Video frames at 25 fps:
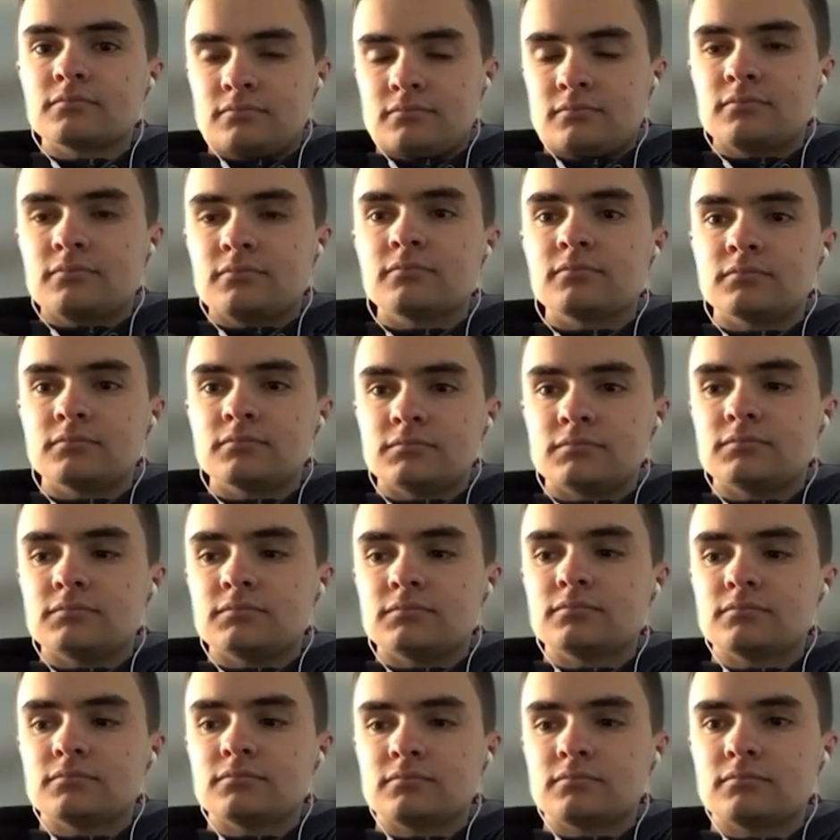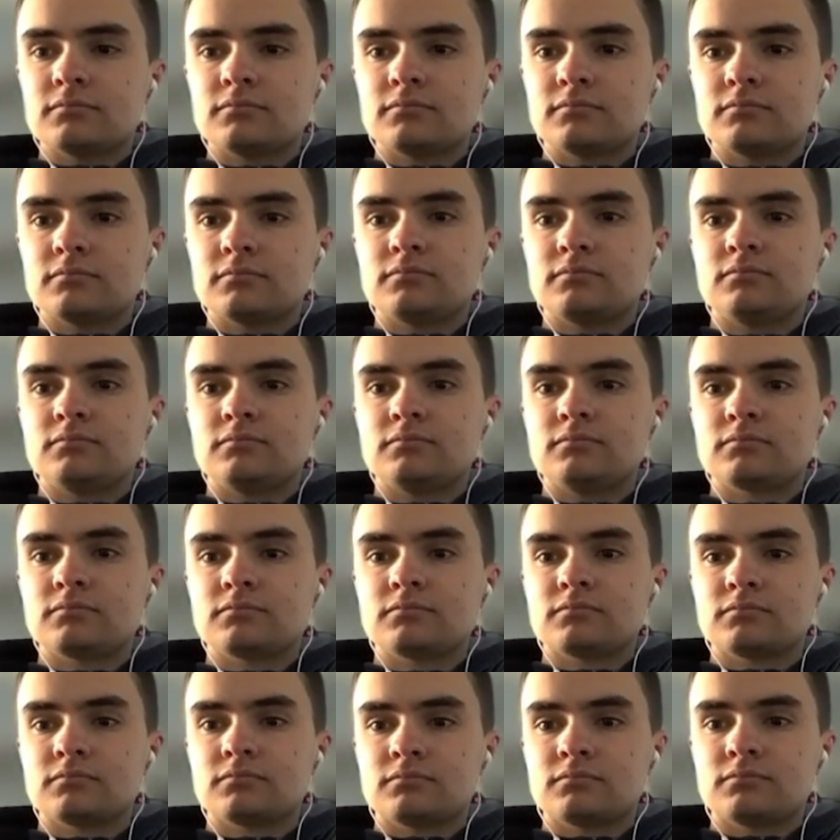
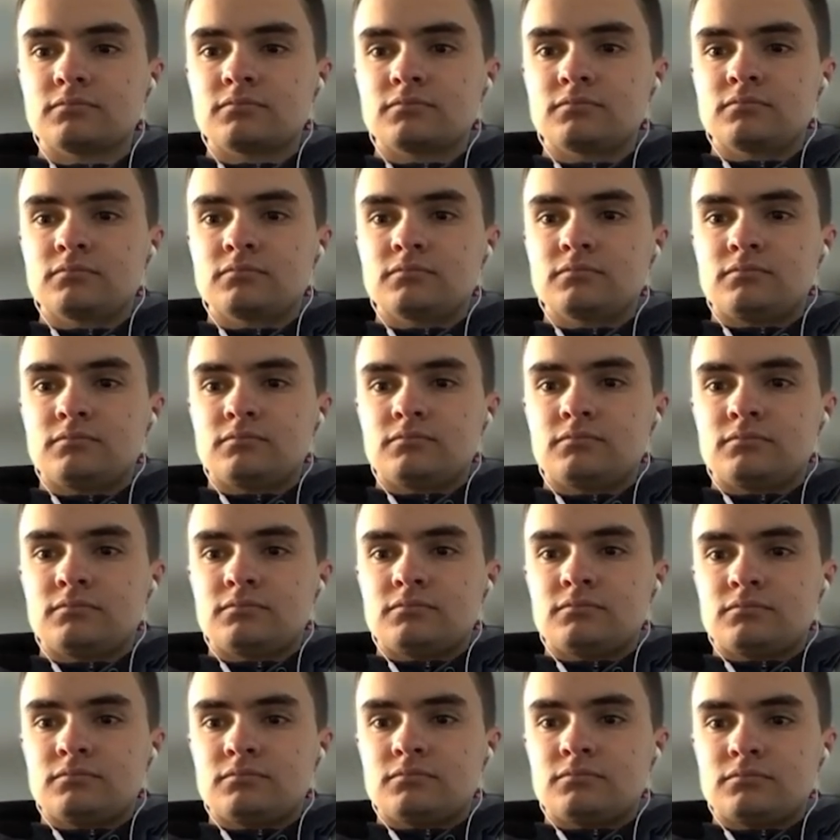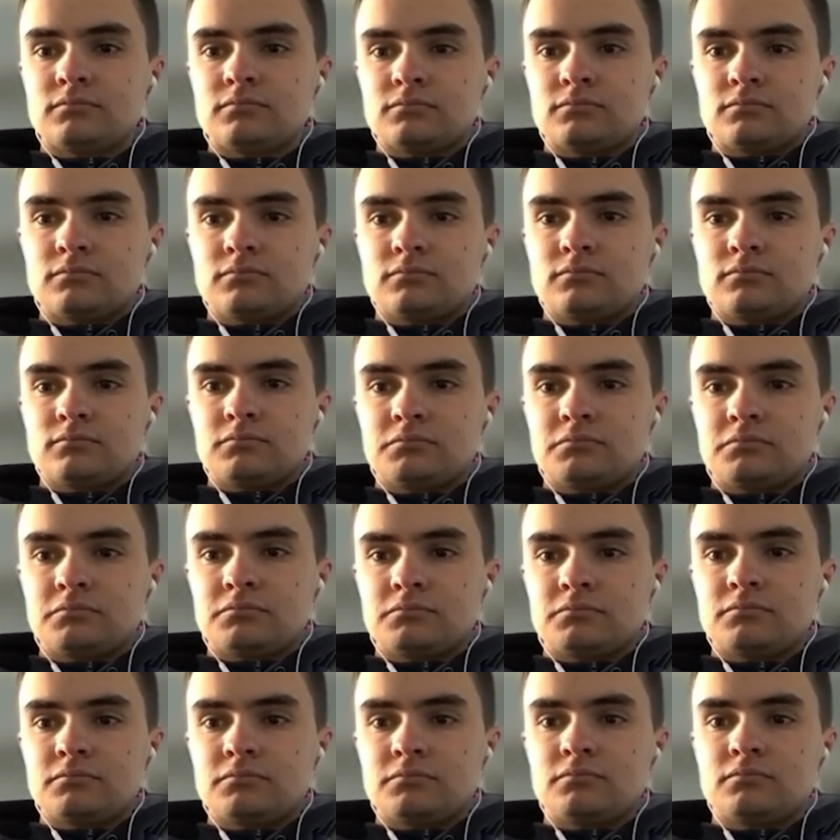
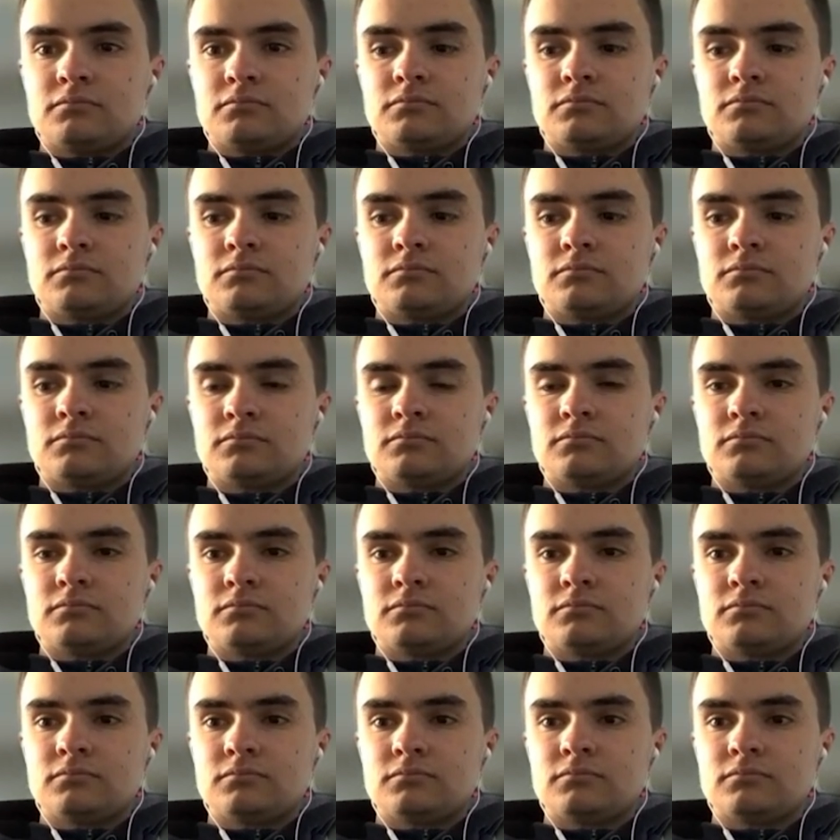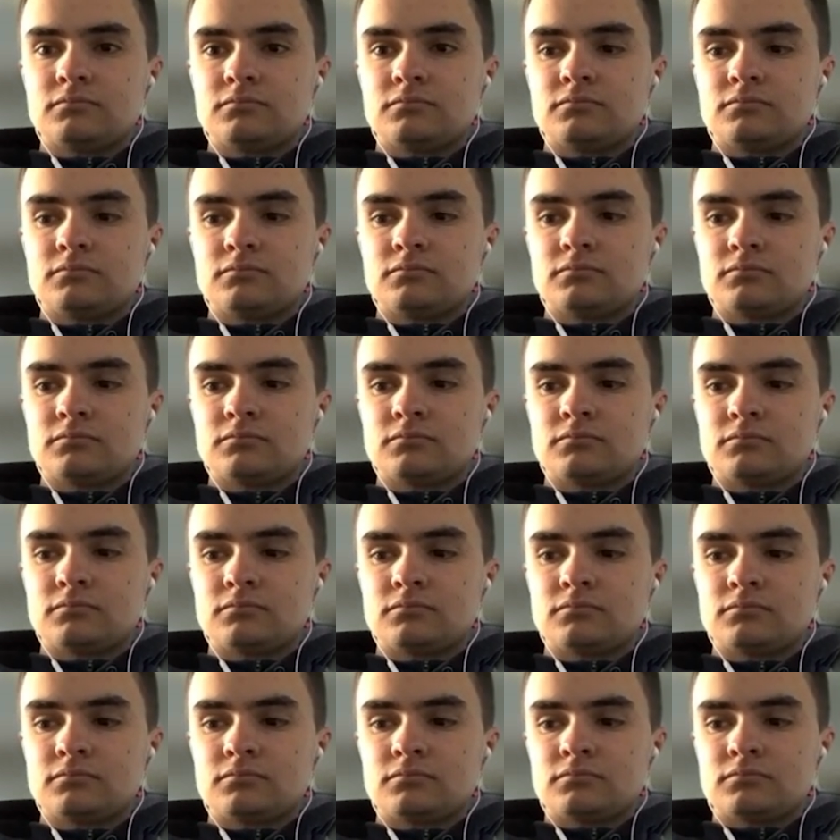
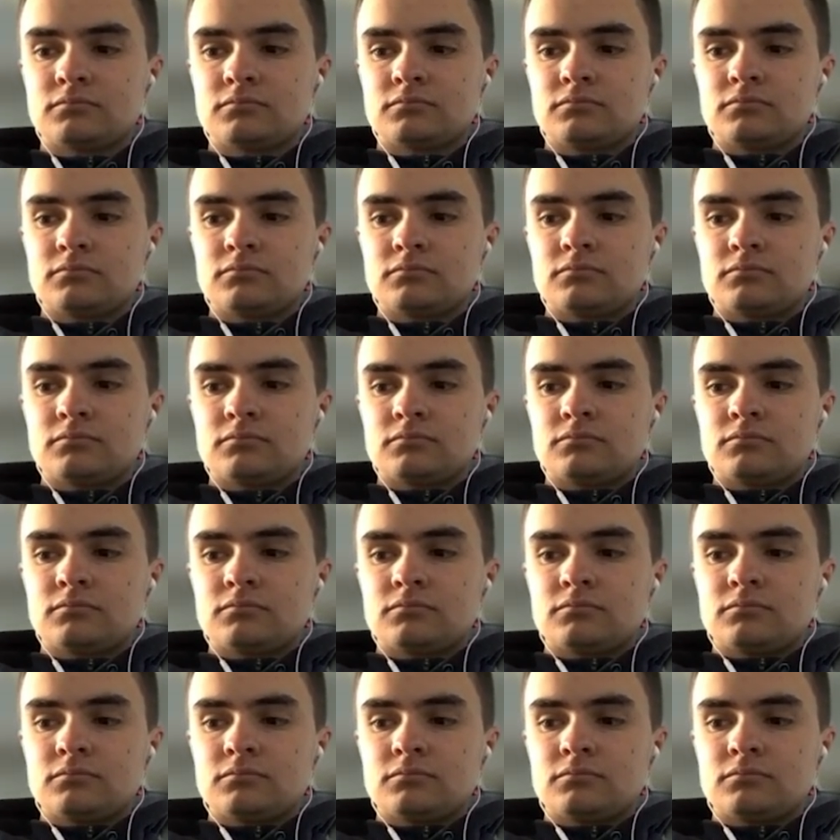No words are spoken by the person on screen.